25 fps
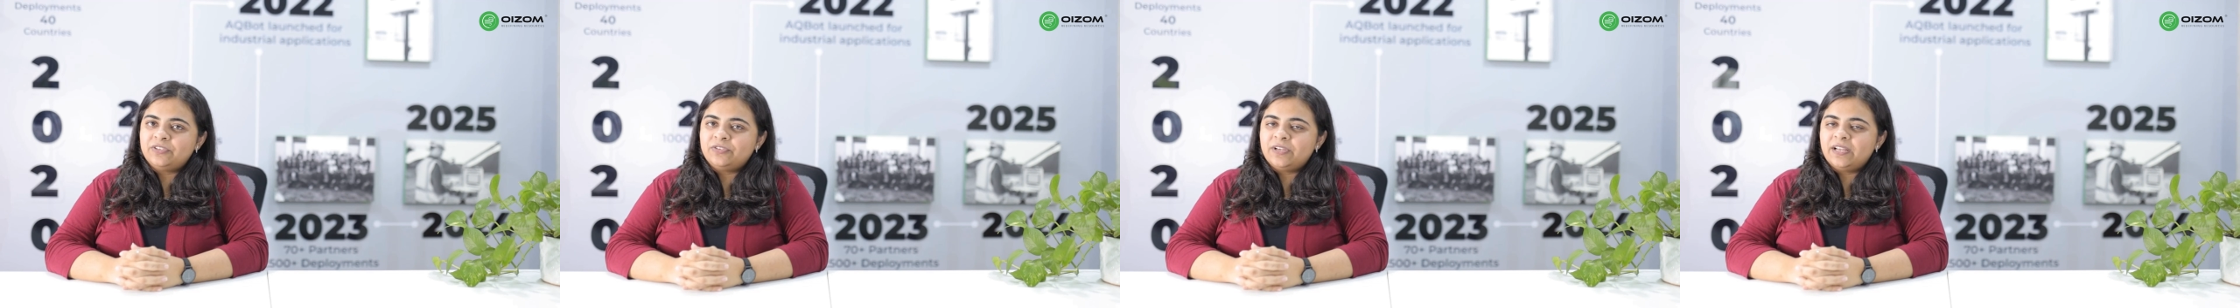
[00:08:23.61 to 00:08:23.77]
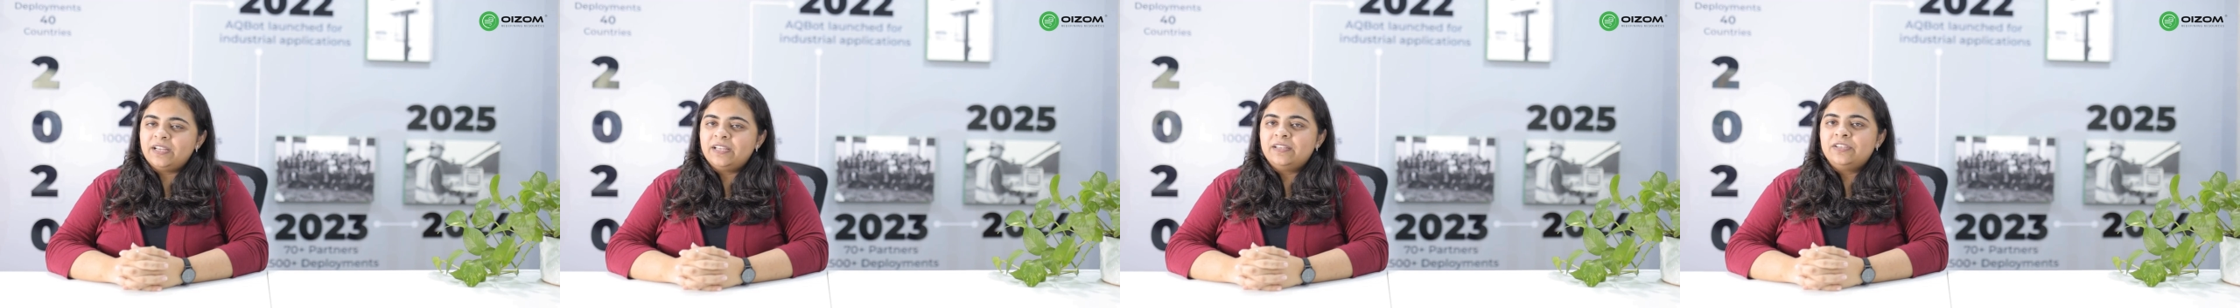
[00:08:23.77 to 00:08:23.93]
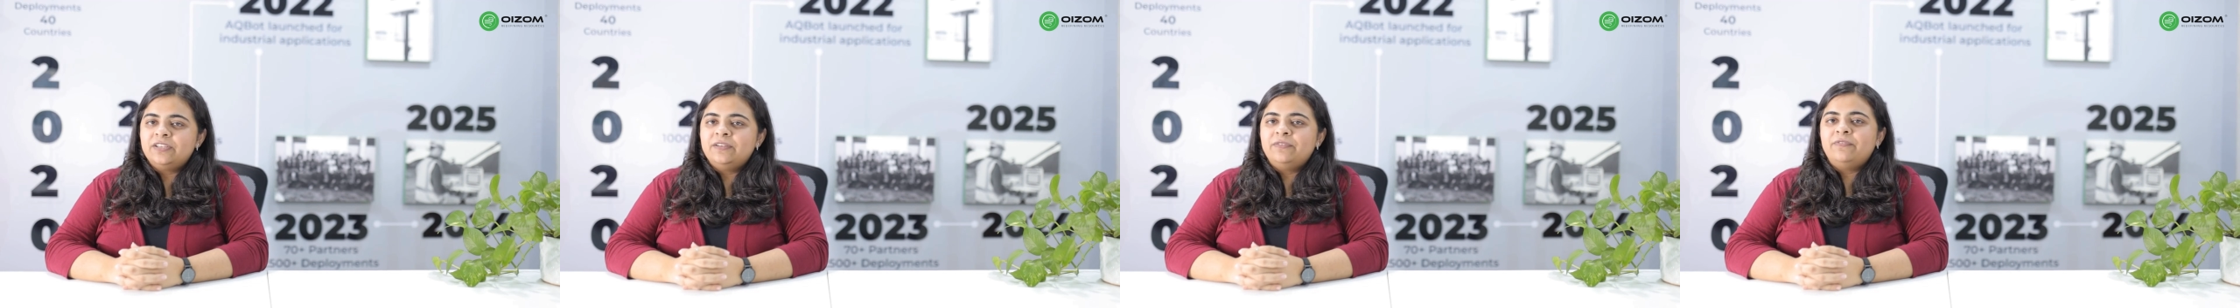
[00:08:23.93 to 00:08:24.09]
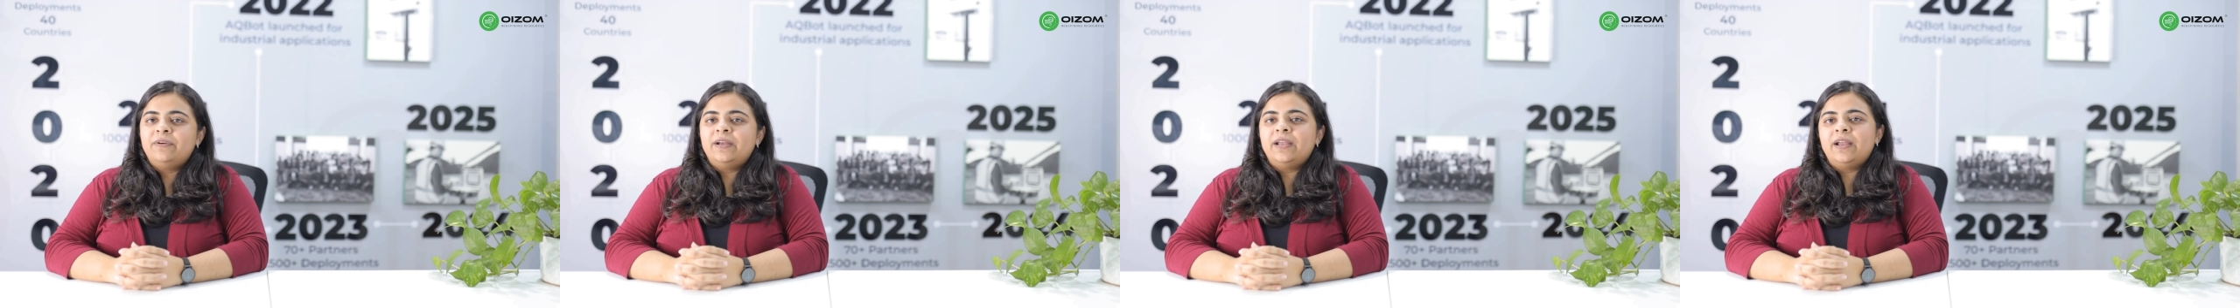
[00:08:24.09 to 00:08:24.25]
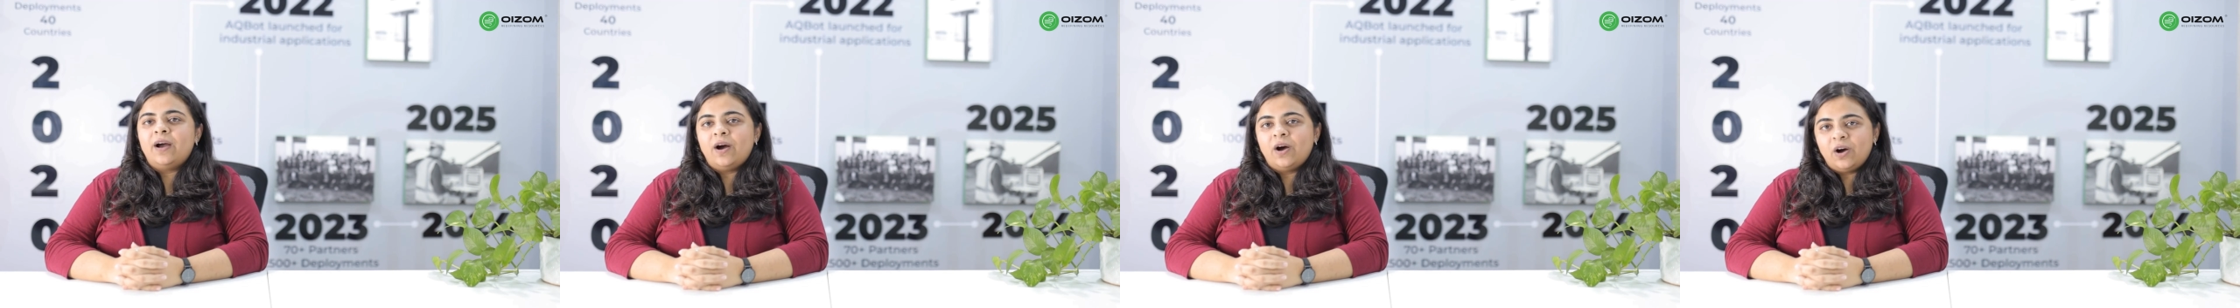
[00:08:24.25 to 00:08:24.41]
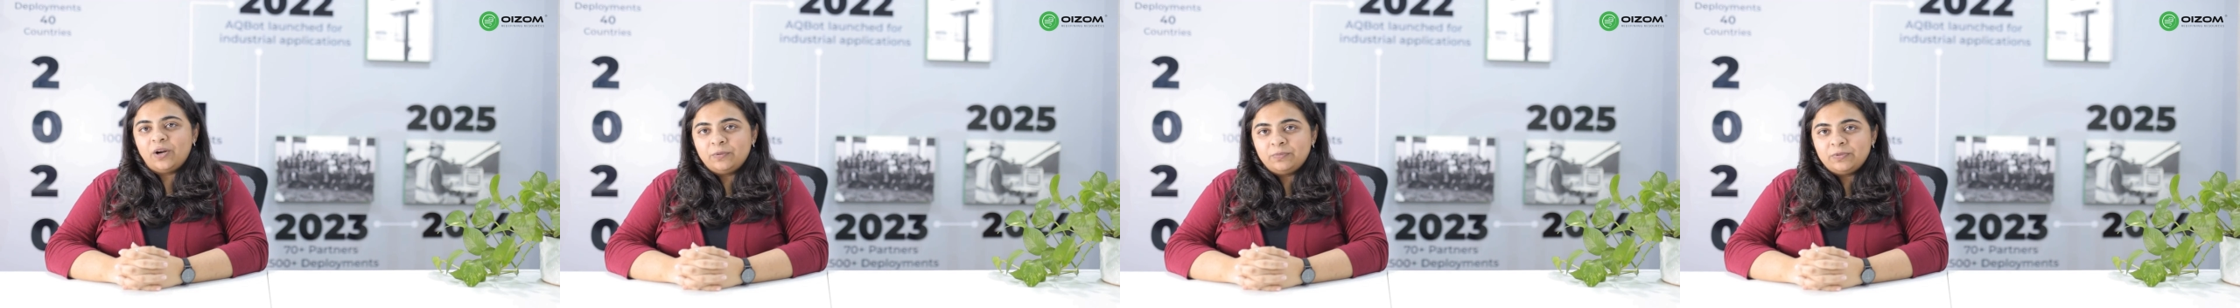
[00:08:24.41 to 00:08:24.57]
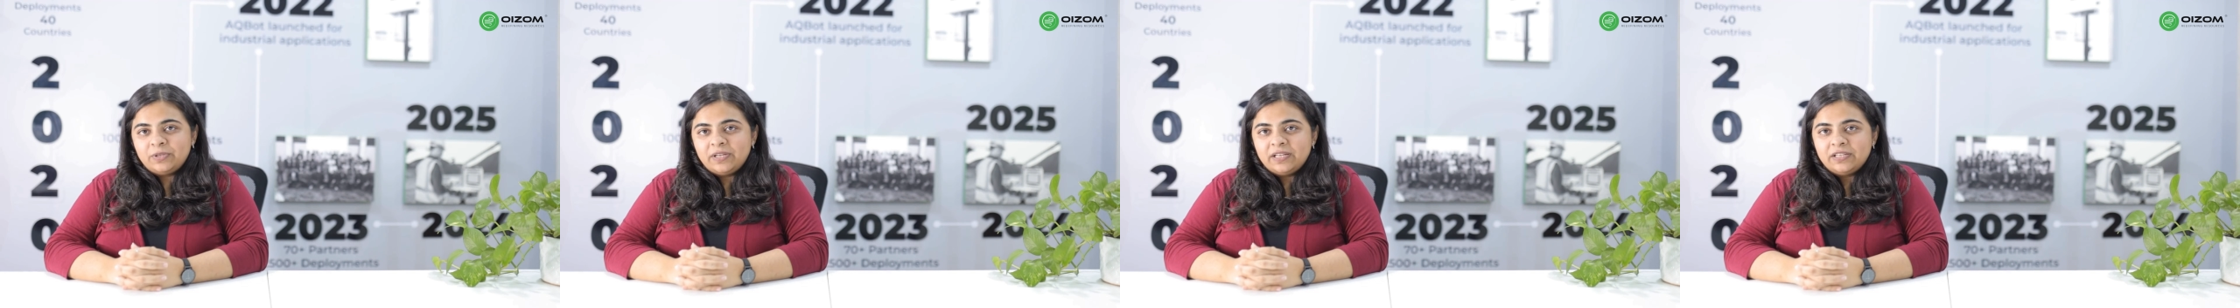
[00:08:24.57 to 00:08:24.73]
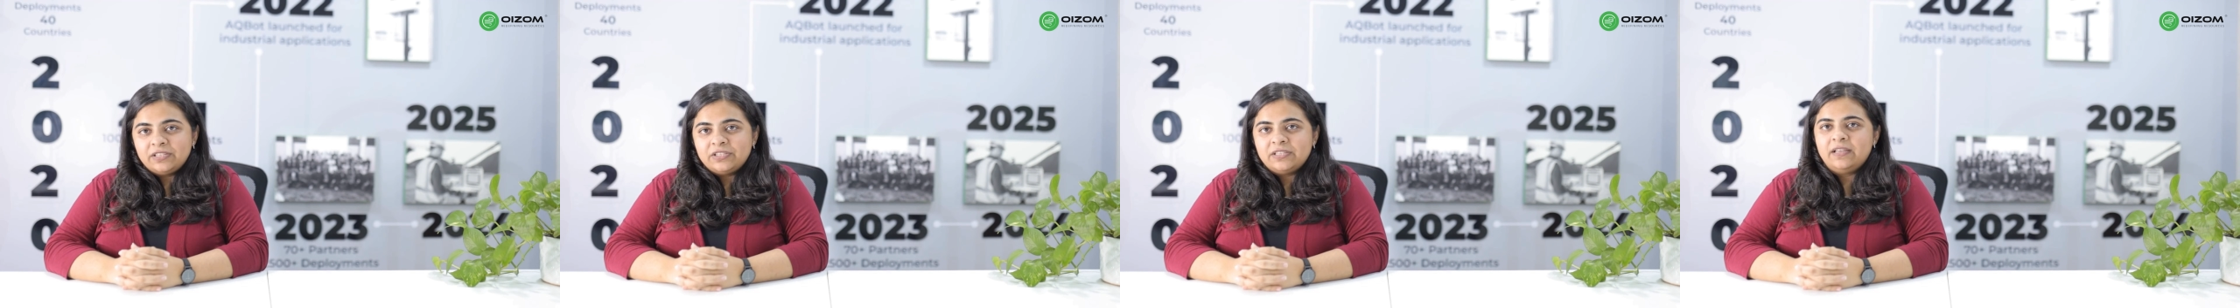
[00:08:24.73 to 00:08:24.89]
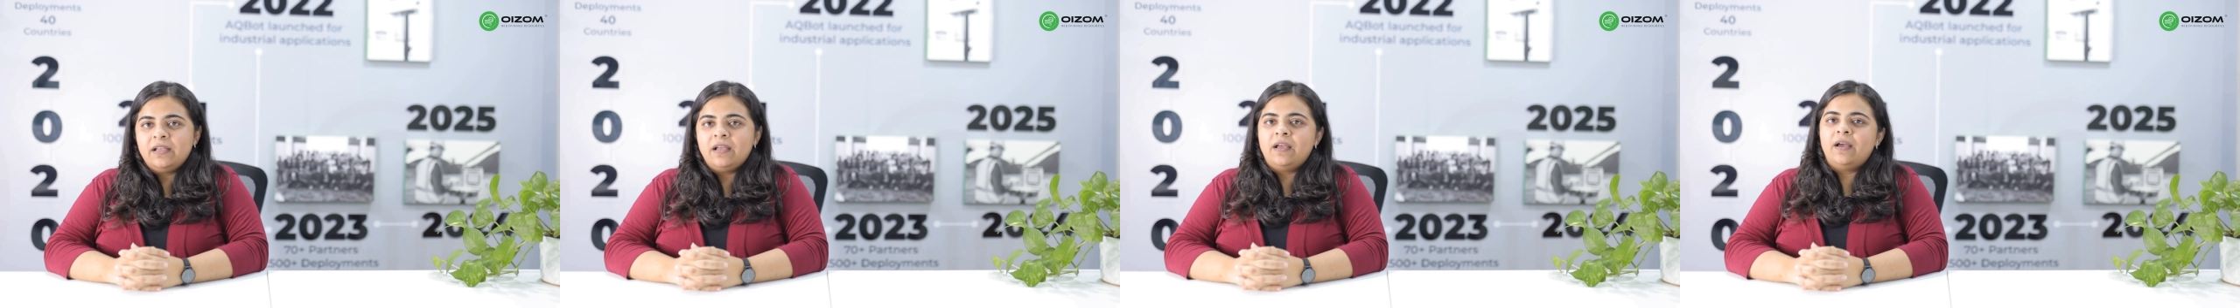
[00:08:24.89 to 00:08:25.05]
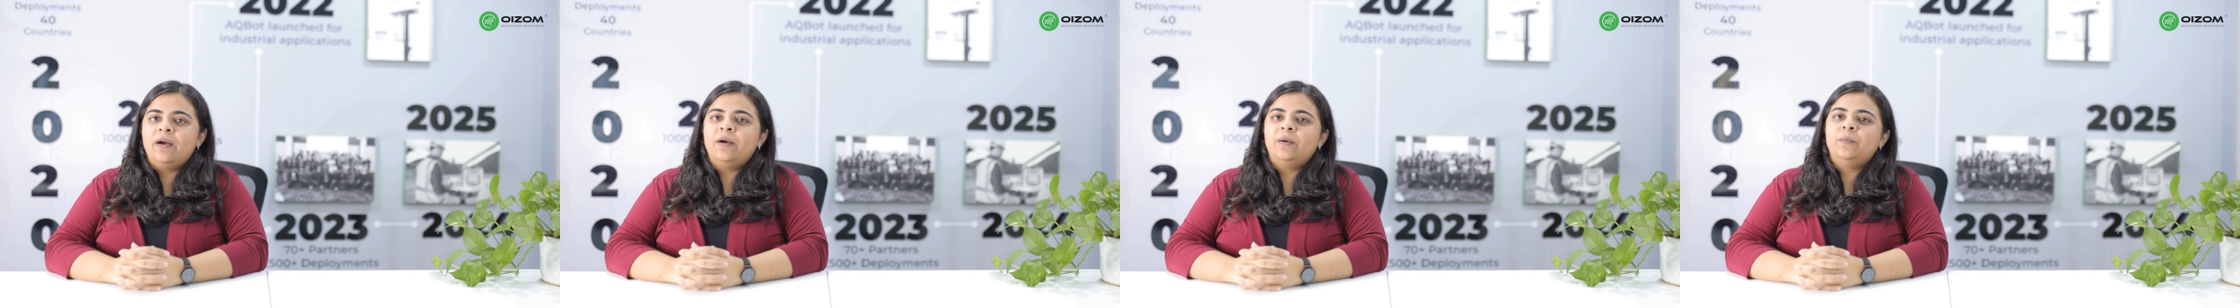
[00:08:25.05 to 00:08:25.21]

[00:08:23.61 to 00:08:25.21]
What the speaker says: relatively harmless,